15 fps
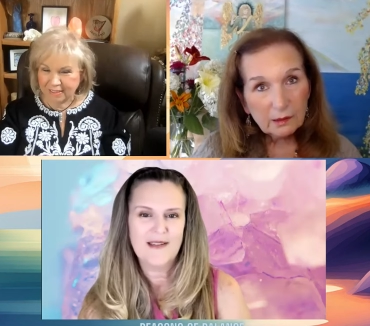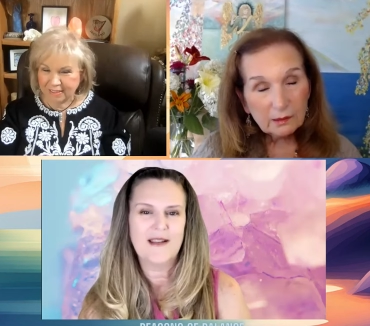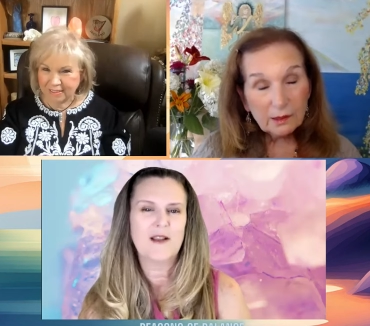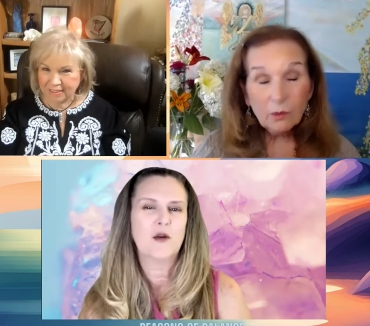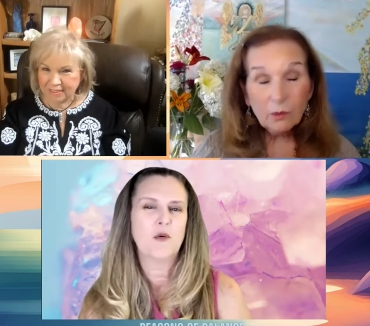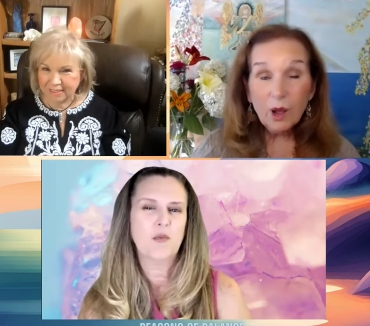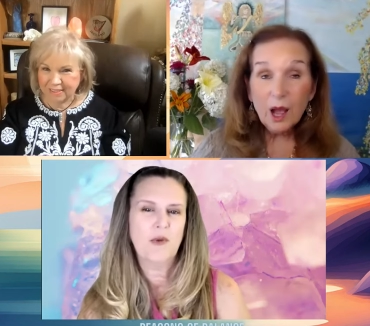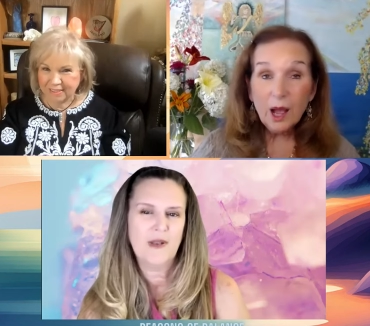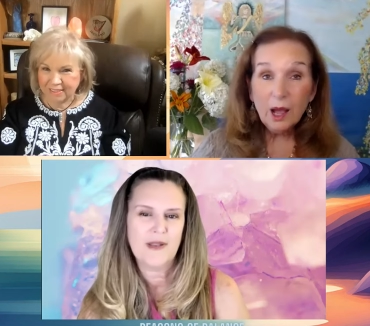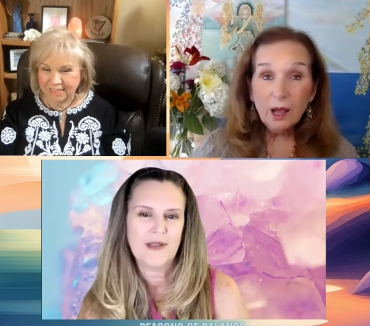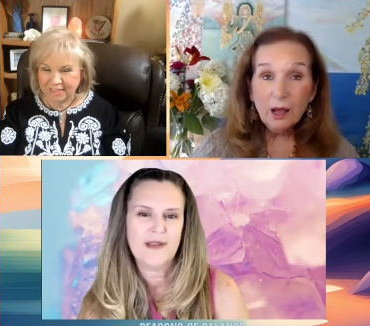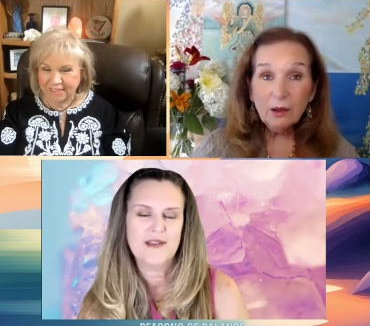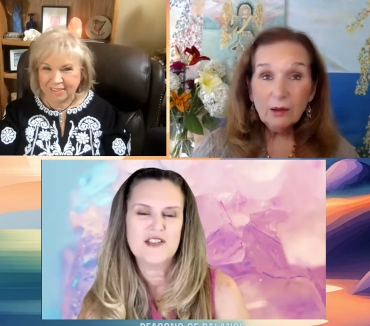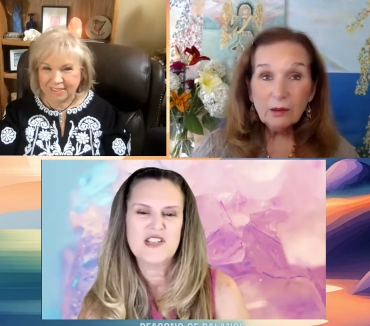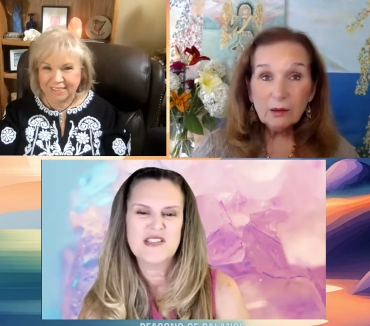Speaker 1: And I go, huh?
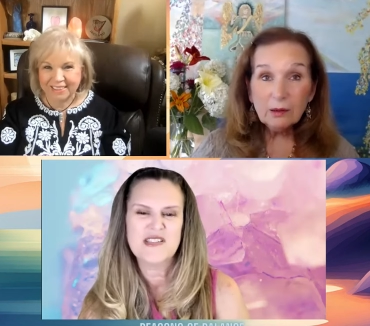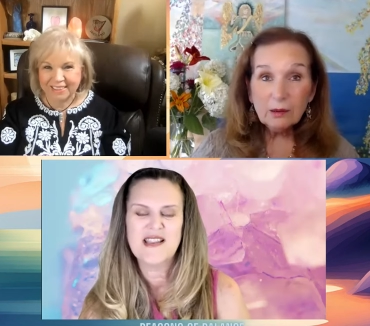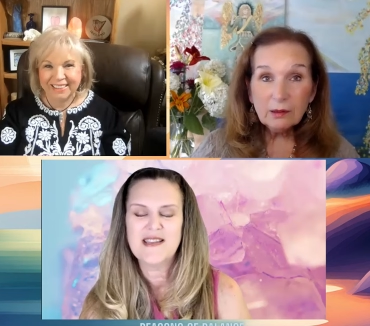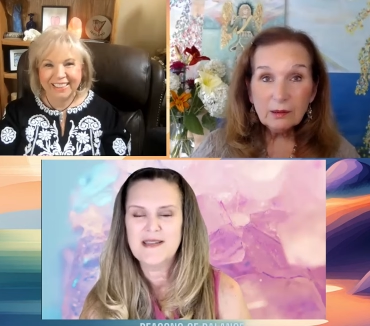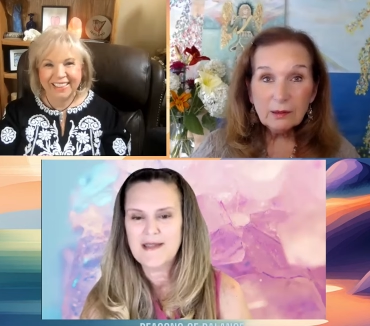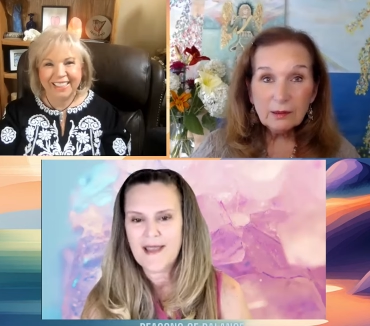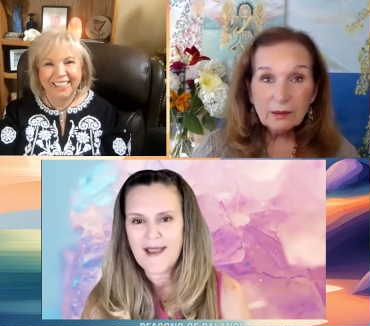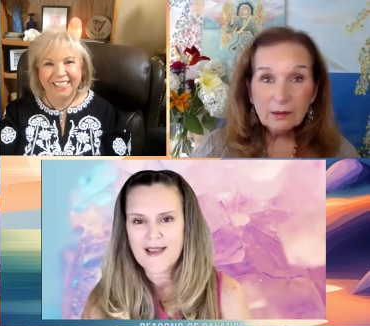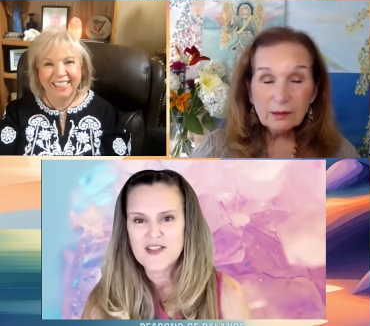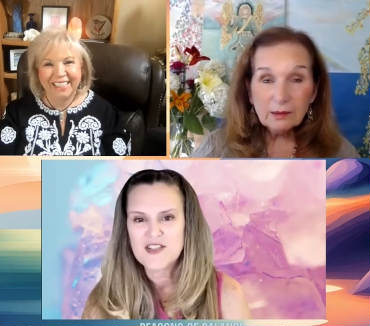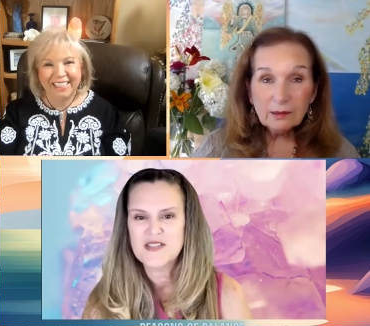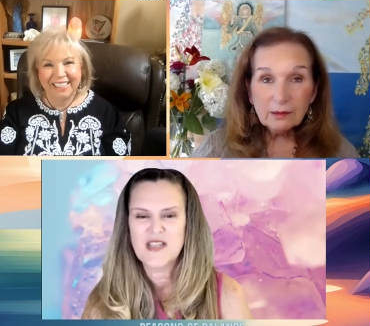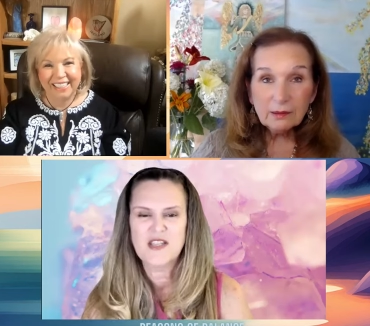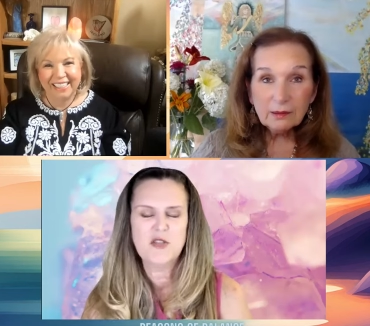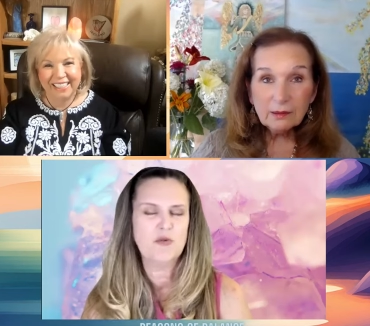Really? And she's like, Yeah.
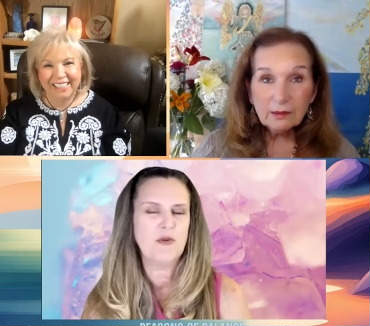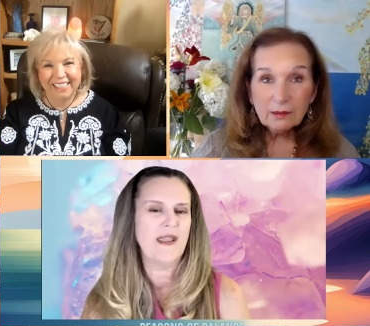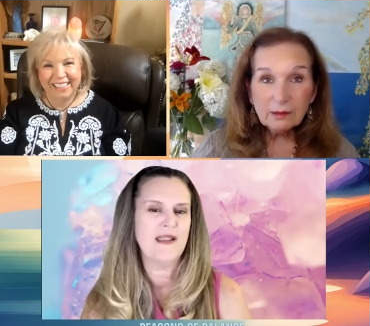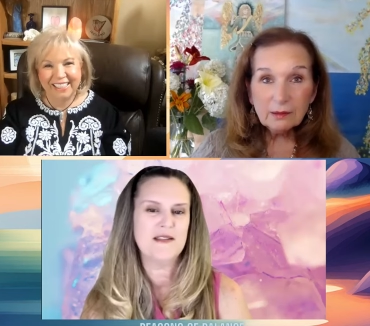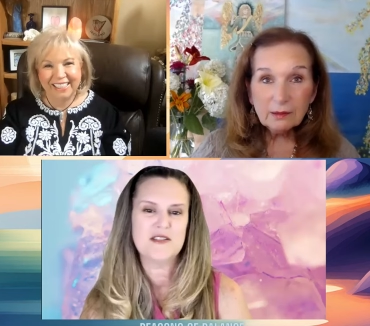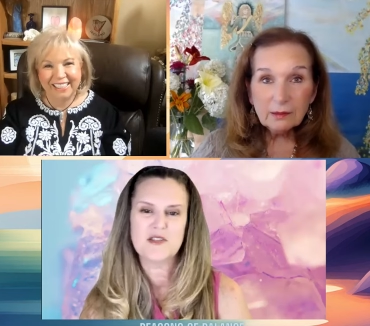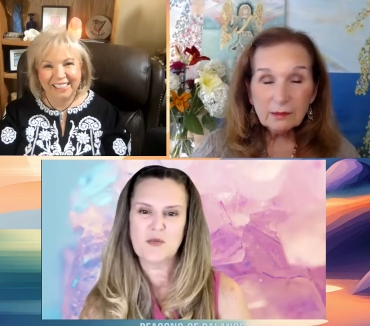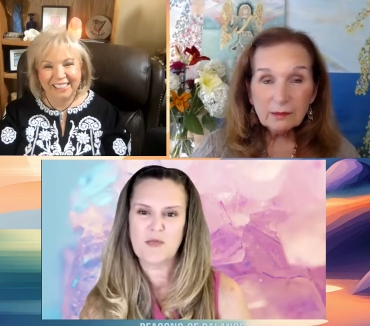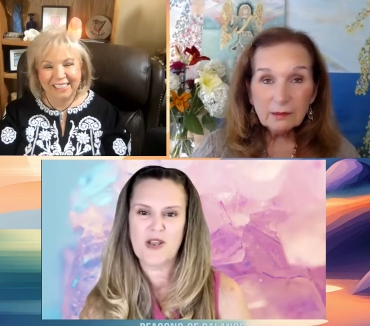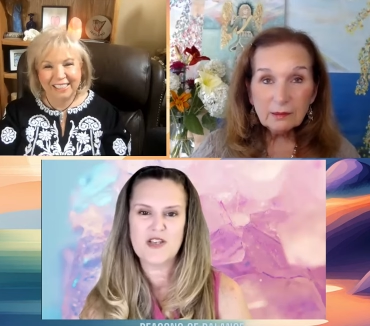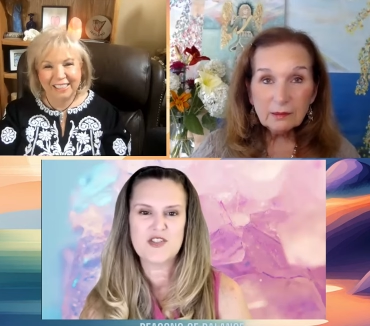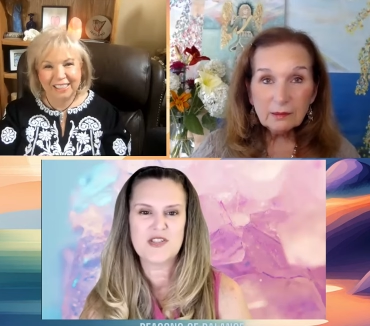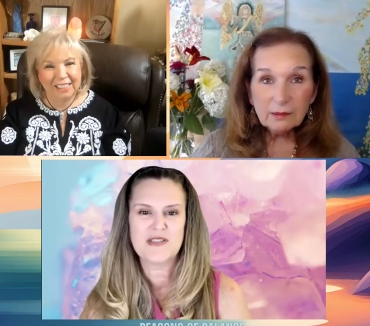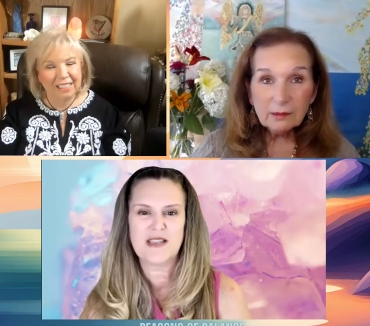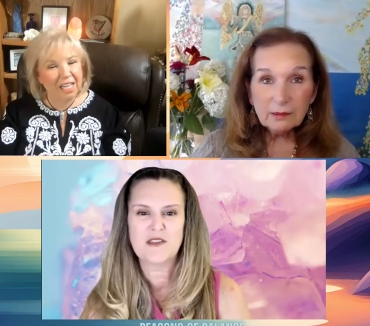She's like, You ate so
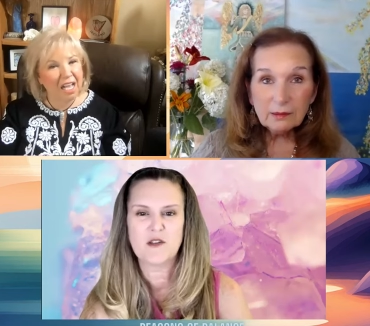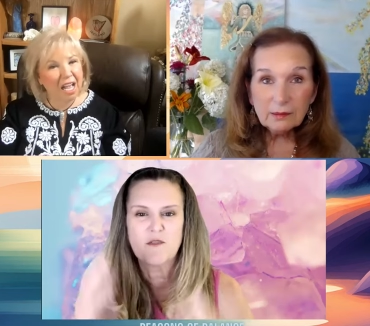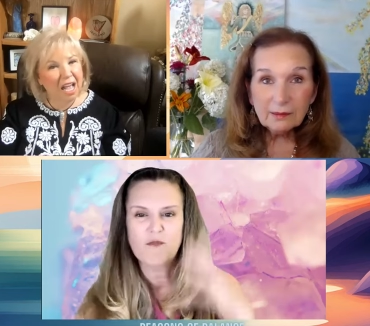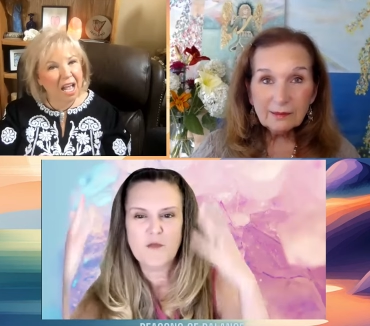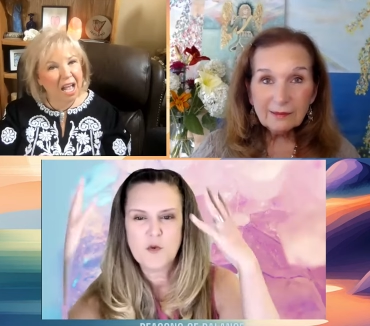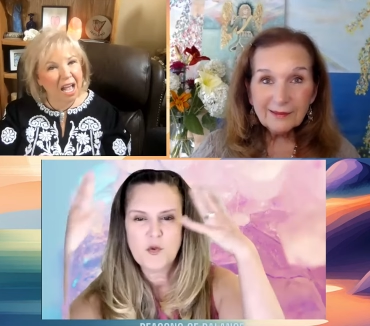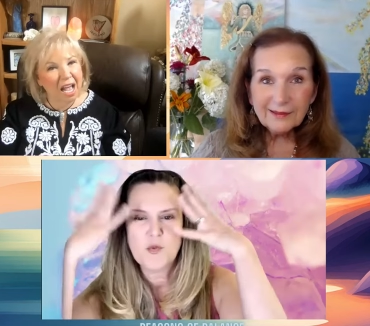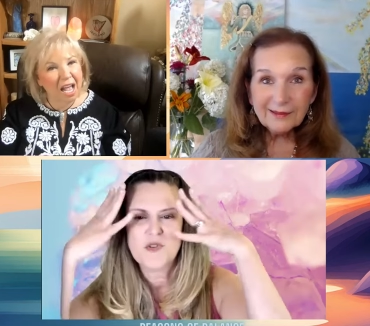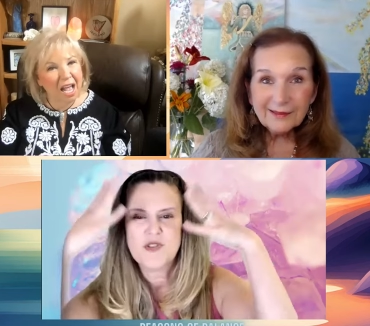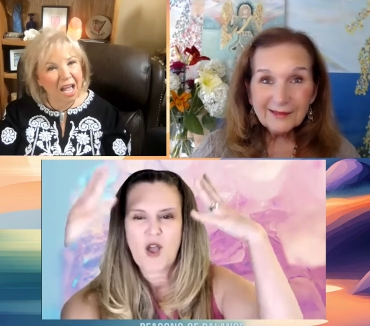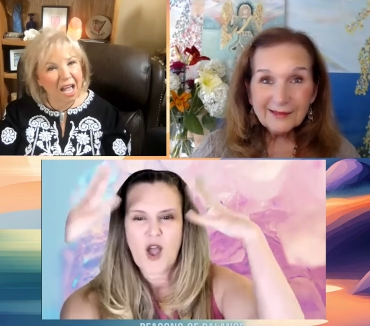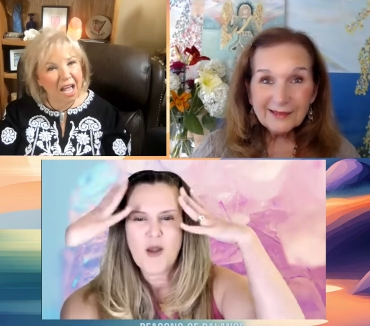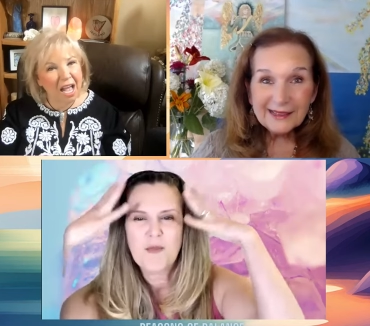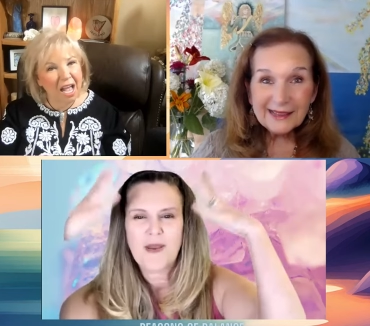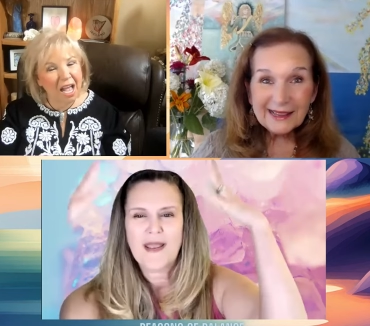much. She's like, The food was
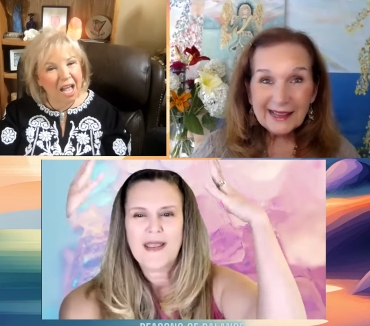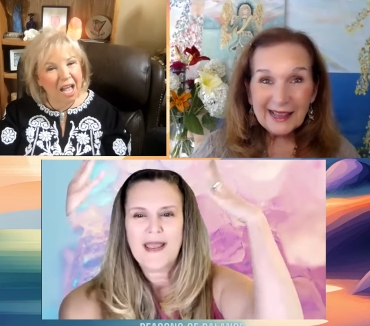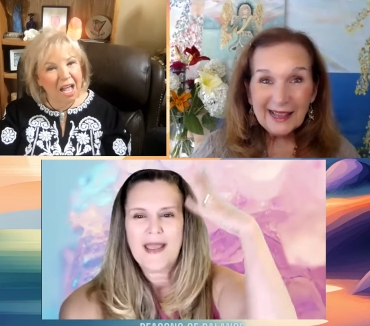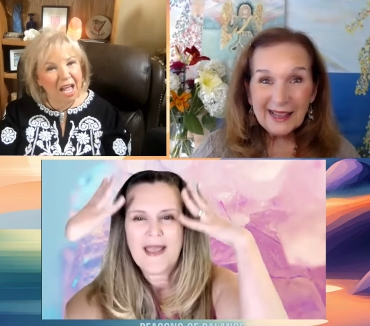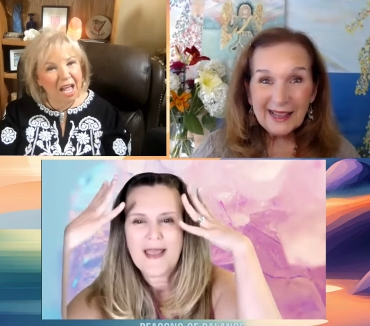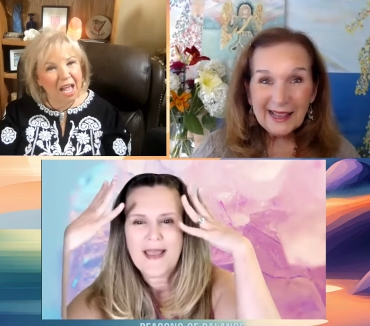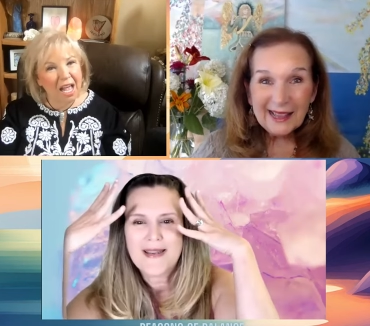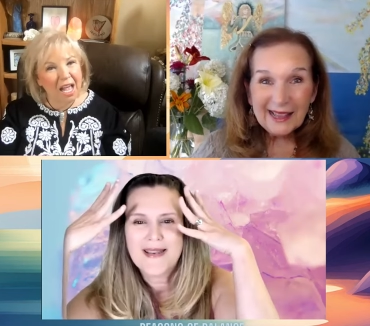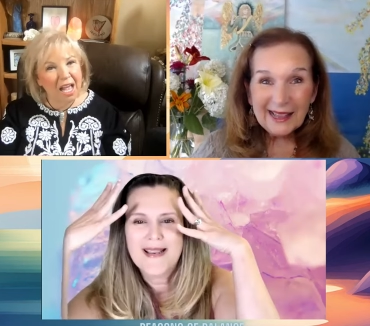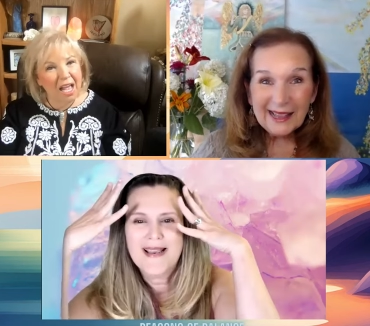on my head.